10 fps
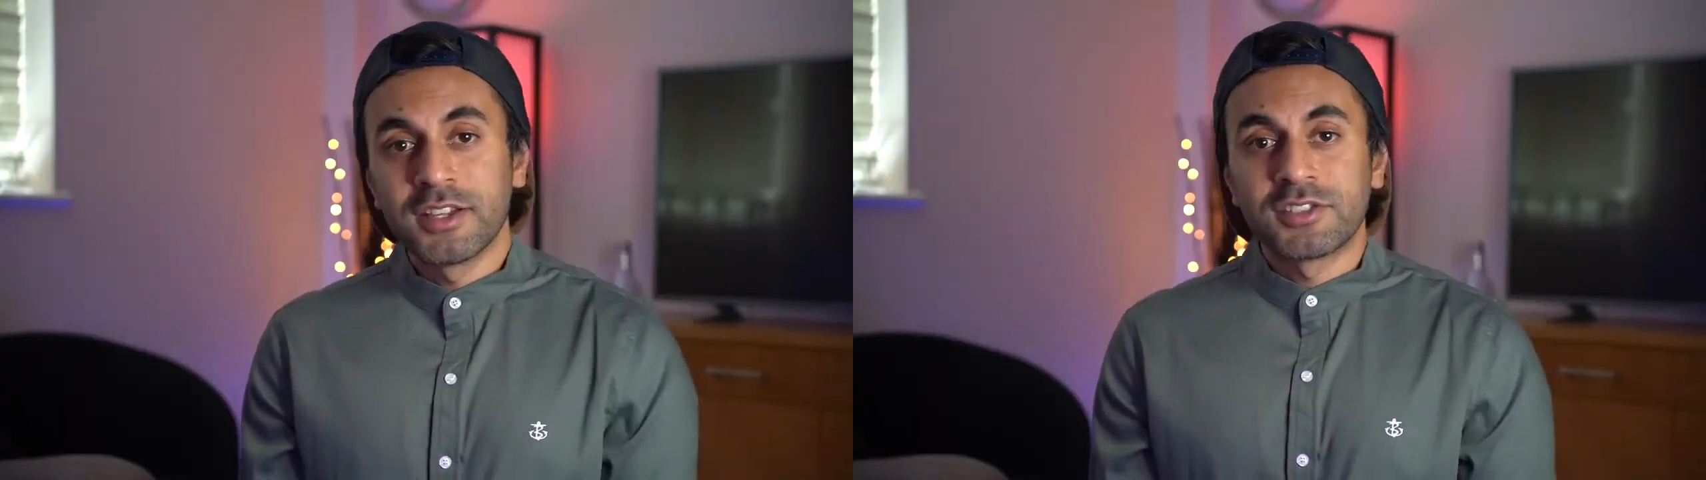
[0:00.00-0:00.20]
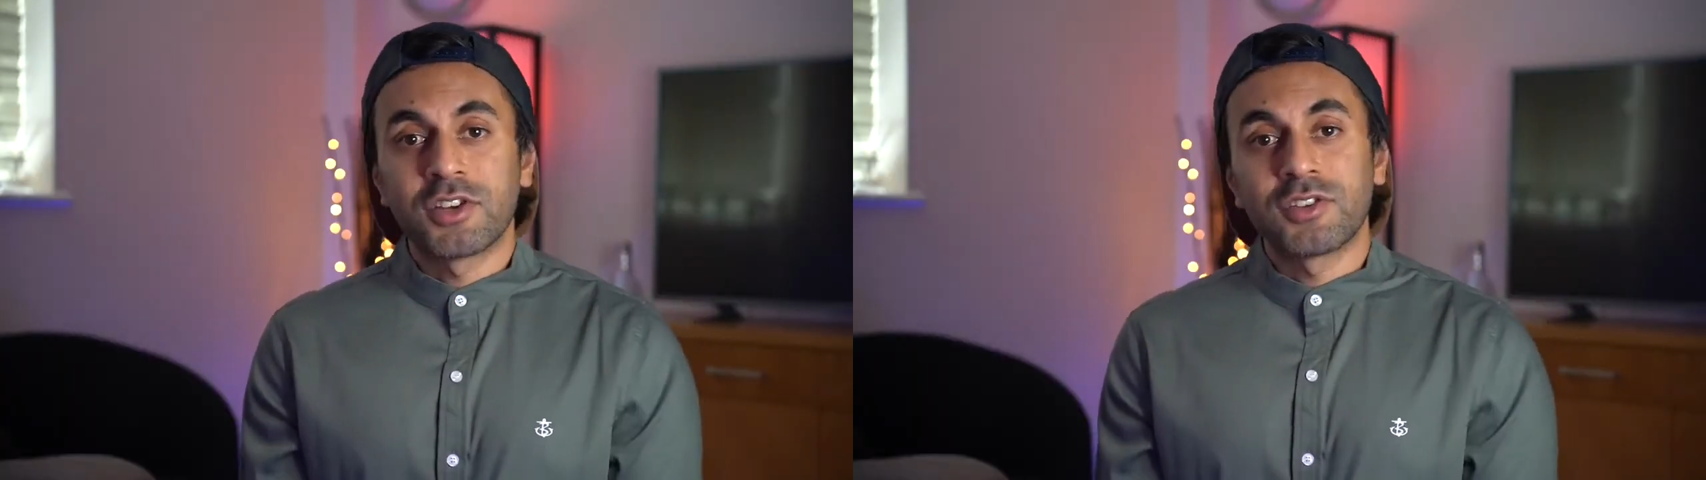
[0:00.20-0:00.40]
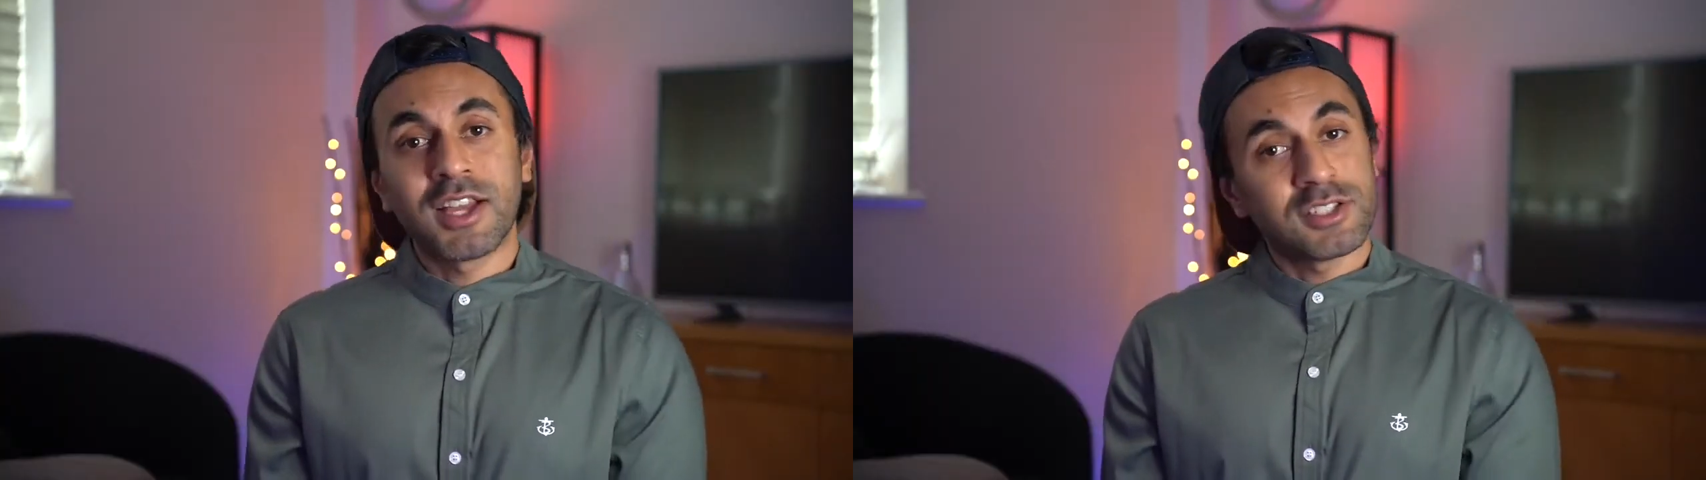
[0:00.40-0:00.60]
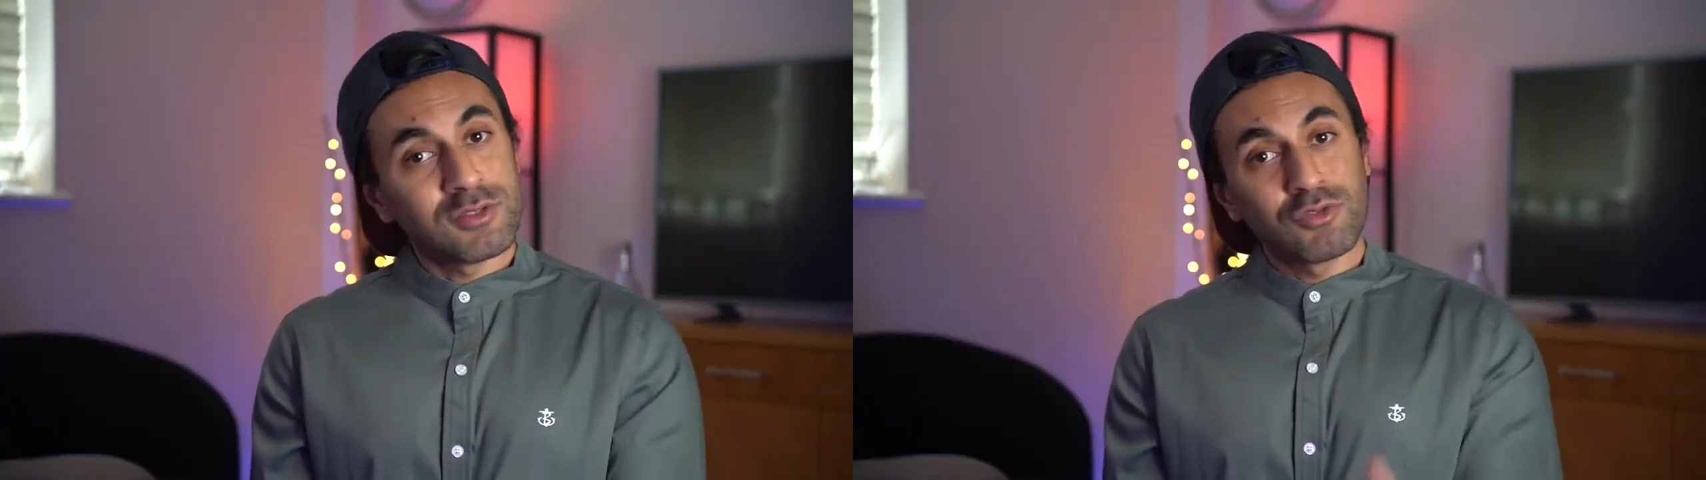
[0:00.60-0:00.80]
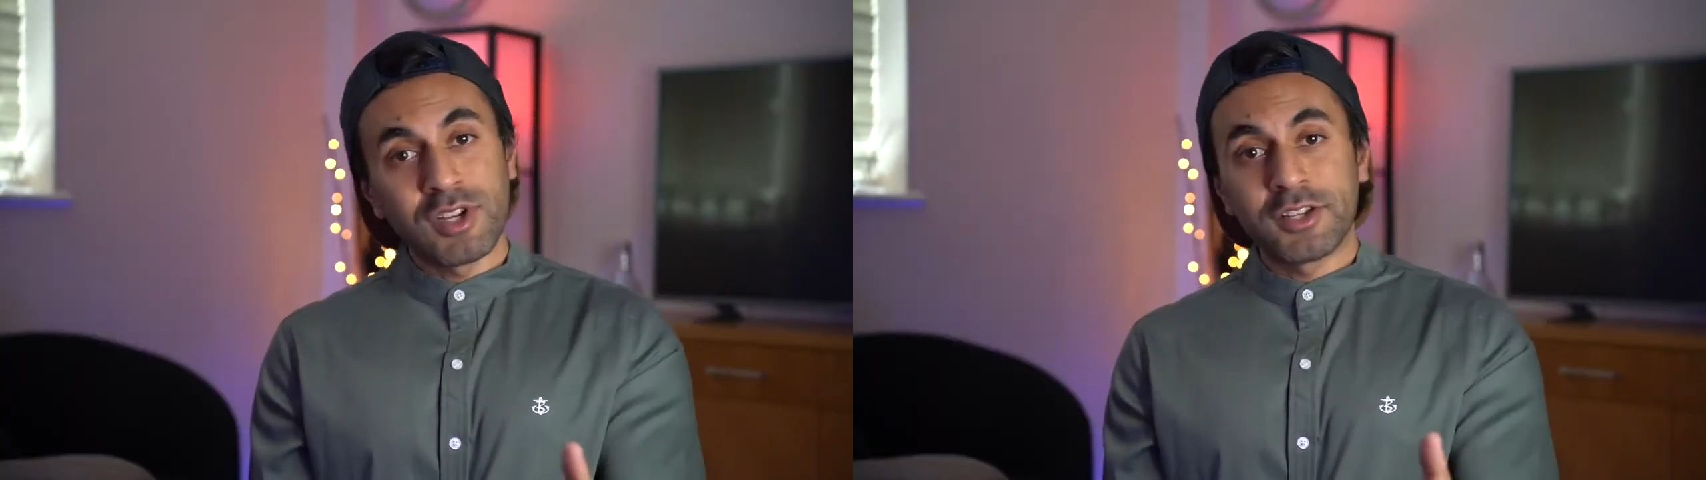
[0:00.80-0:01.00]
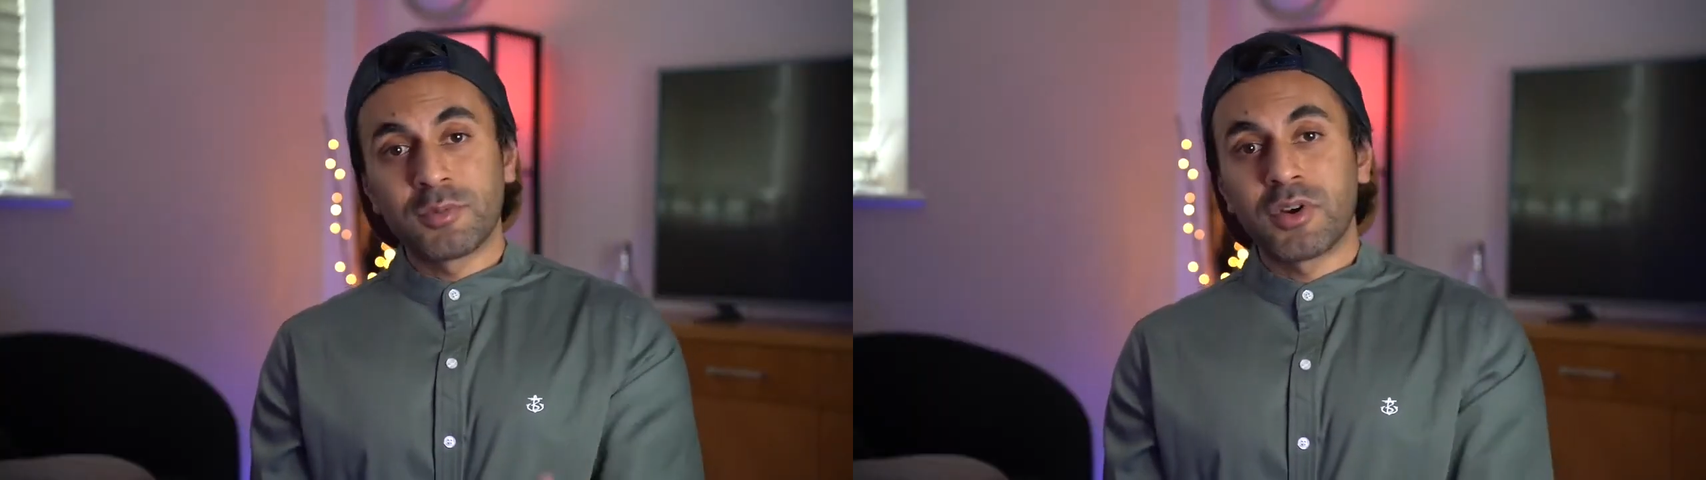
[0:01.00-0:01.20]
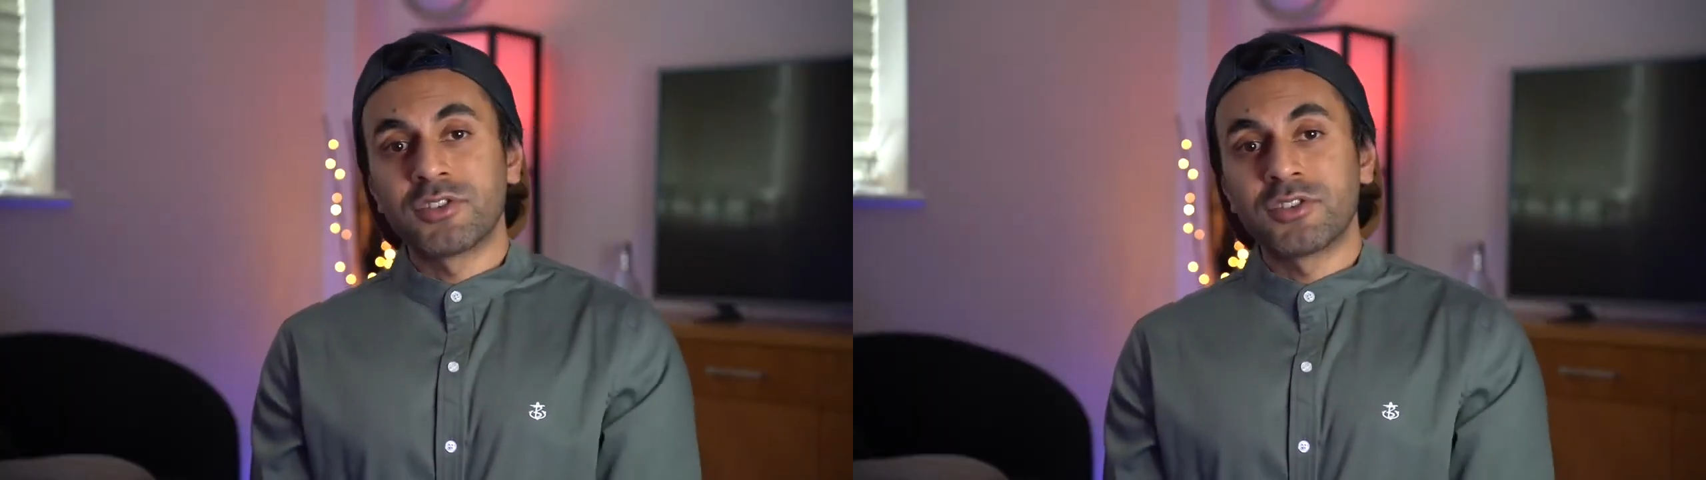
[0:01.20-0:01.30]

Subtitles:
So that's a really good